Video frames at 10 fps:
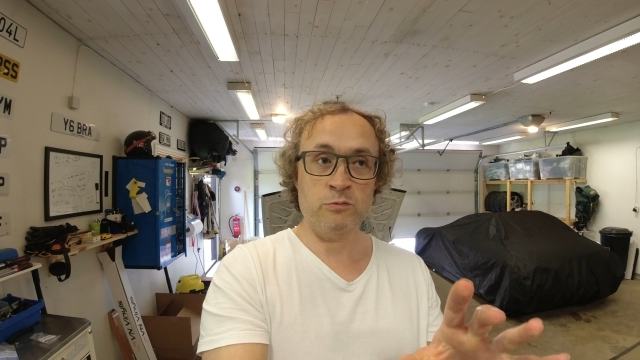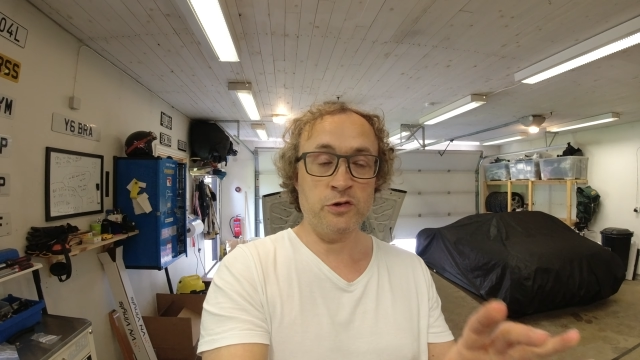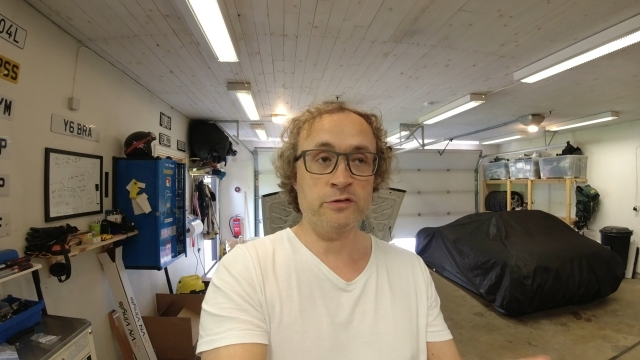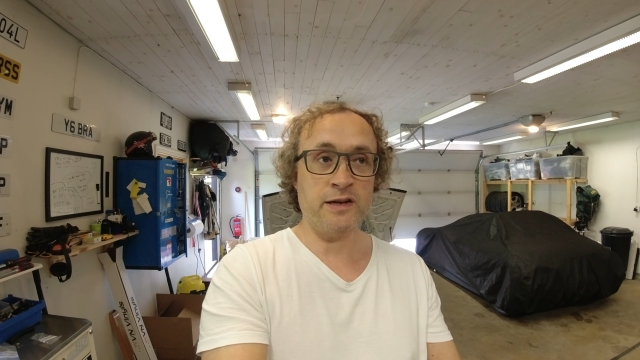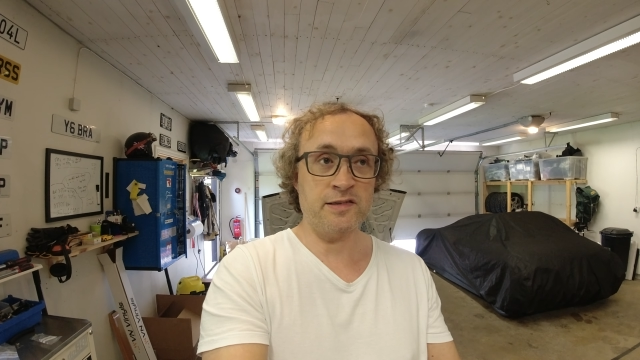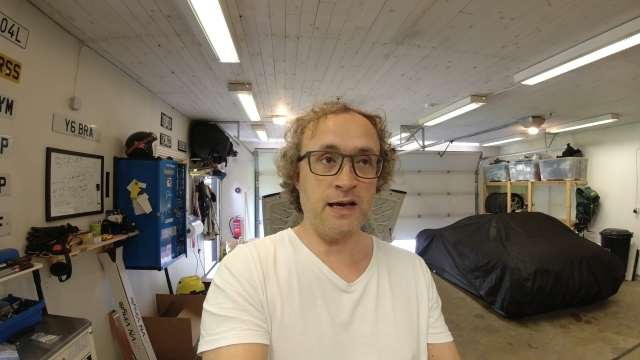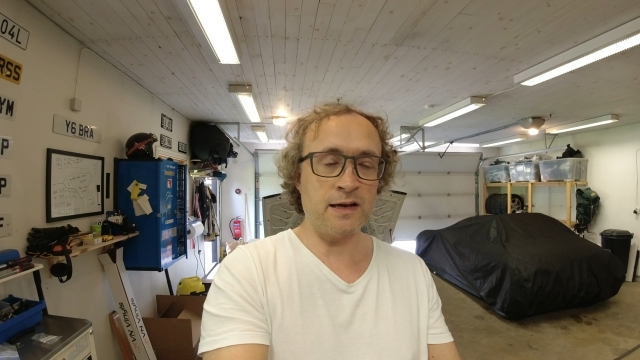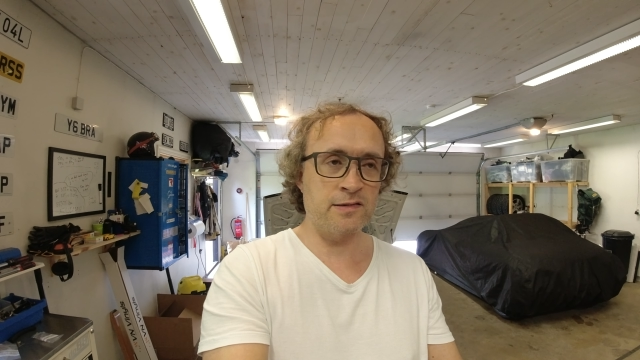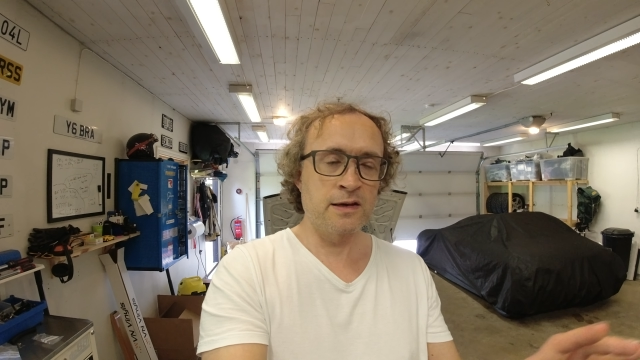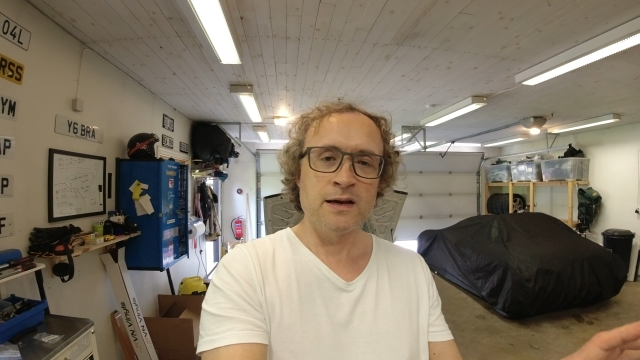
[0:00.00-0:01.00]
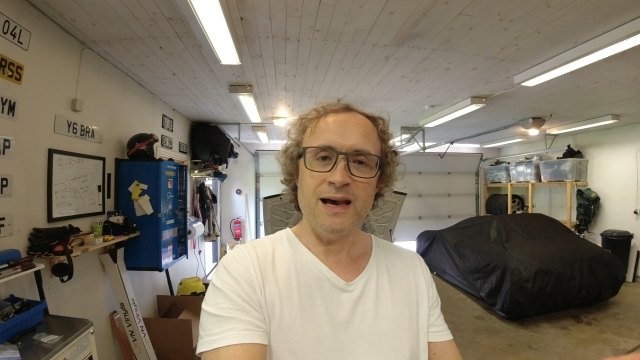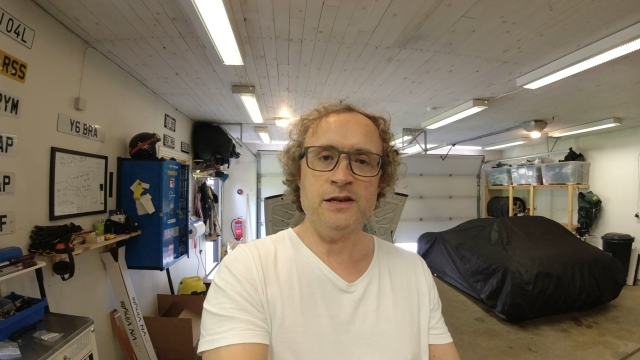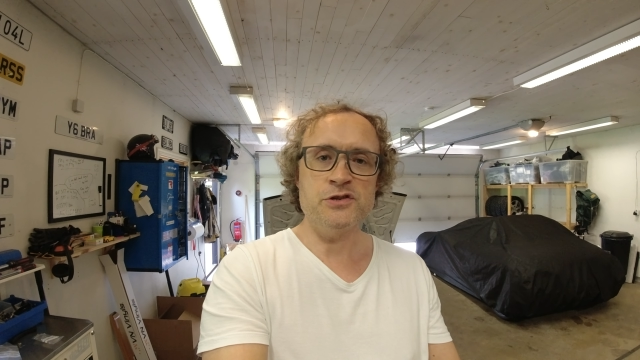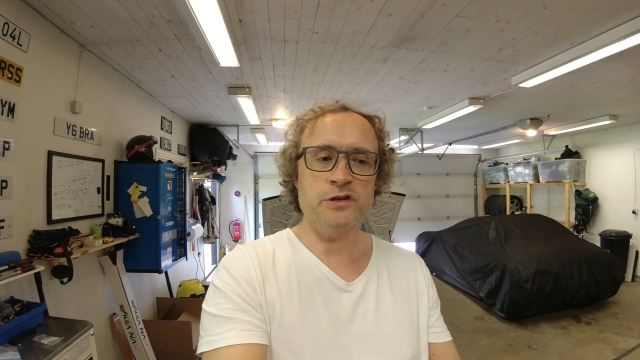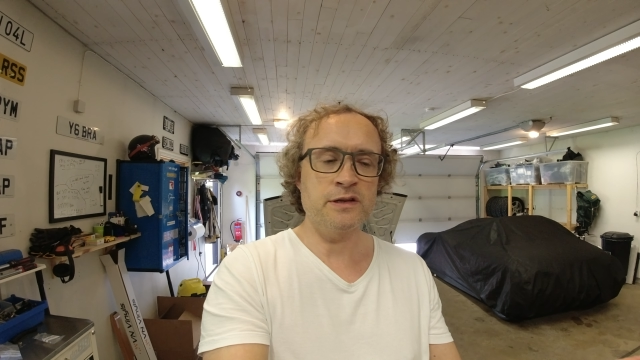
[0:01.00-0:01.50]
200SX
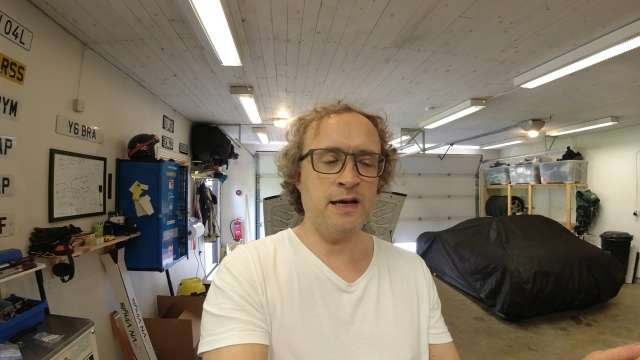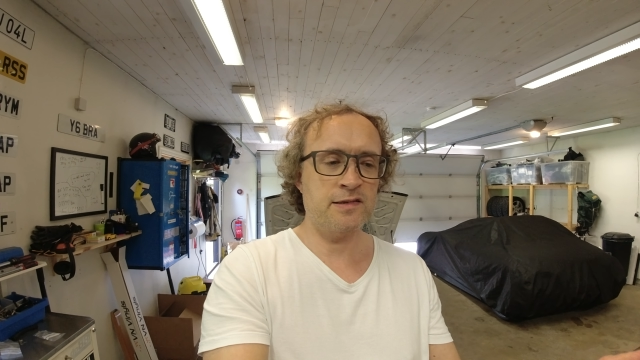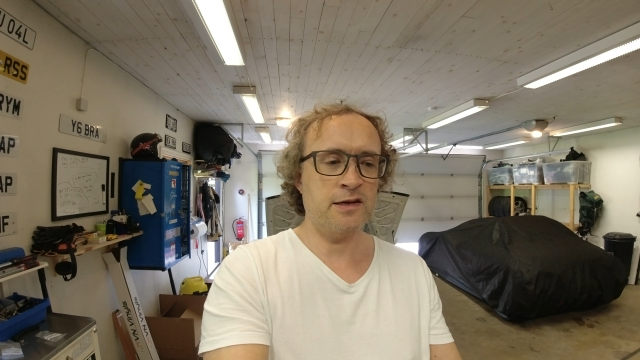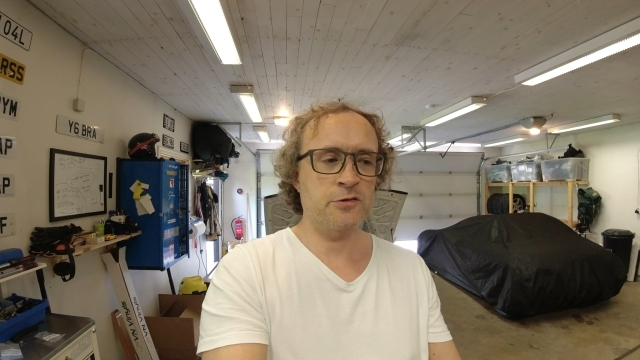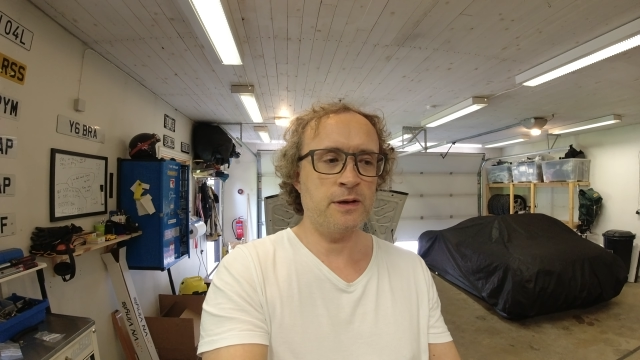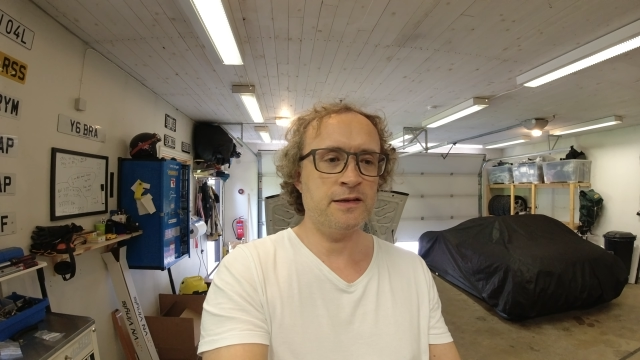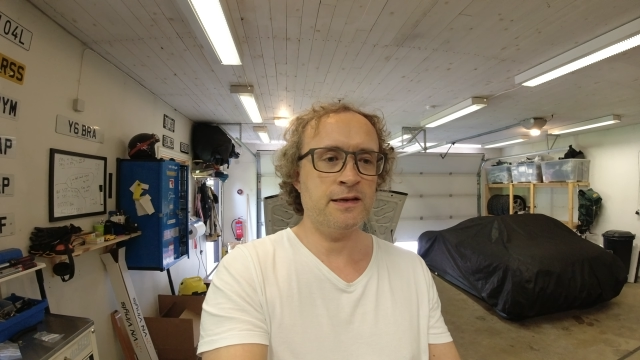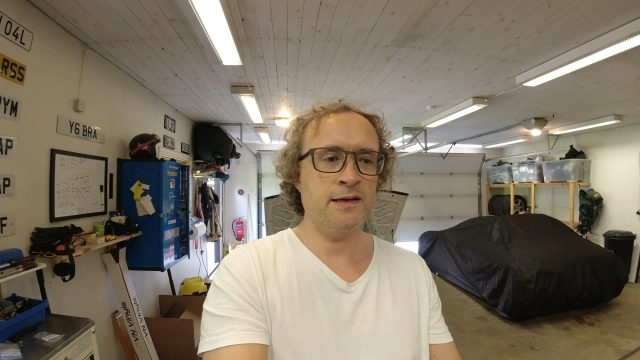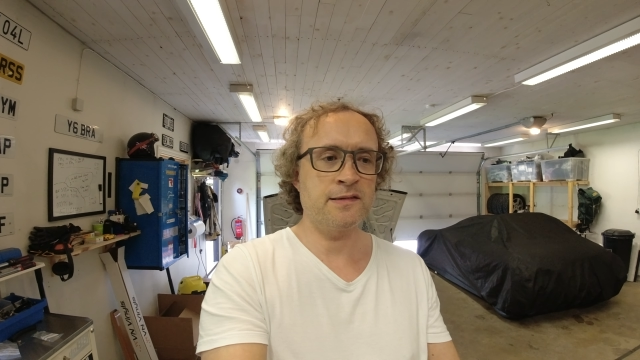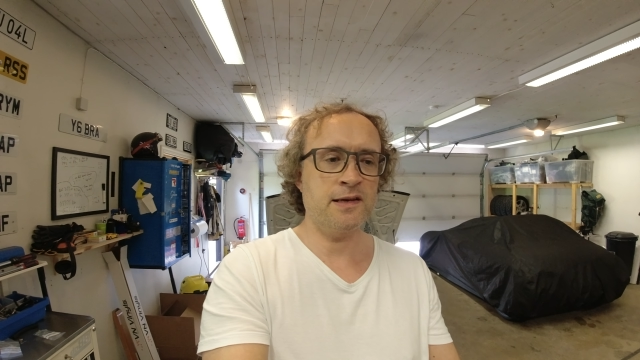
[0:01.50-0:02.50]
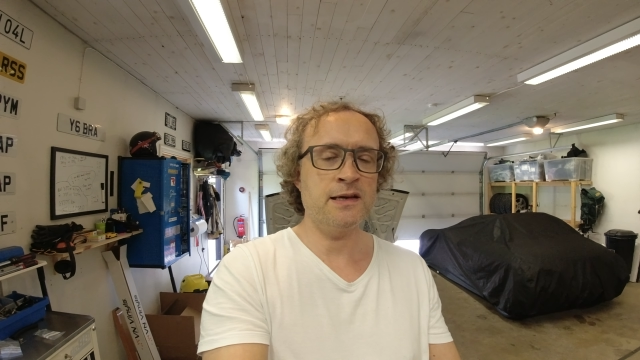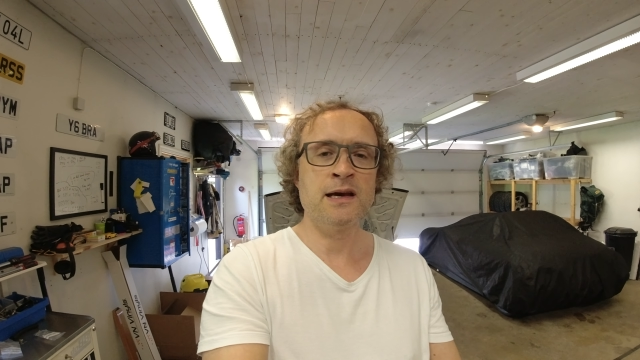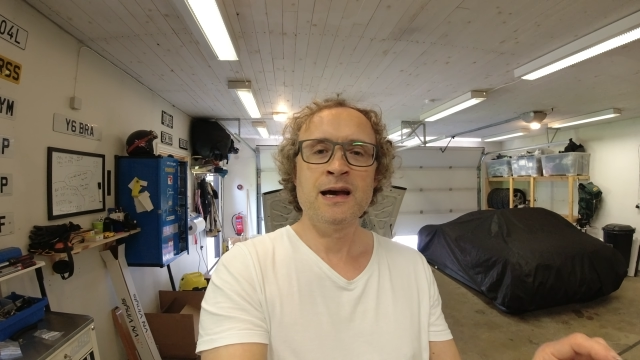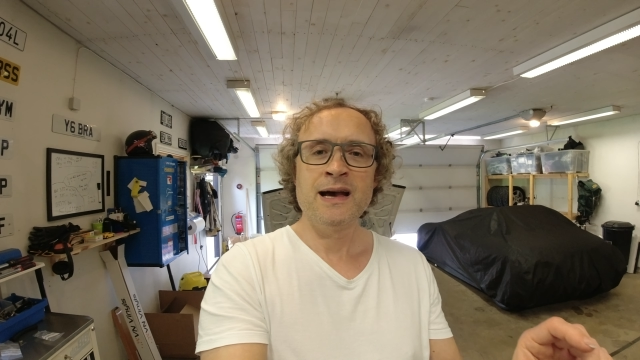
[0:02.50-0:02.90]
engine, the SR20 DET,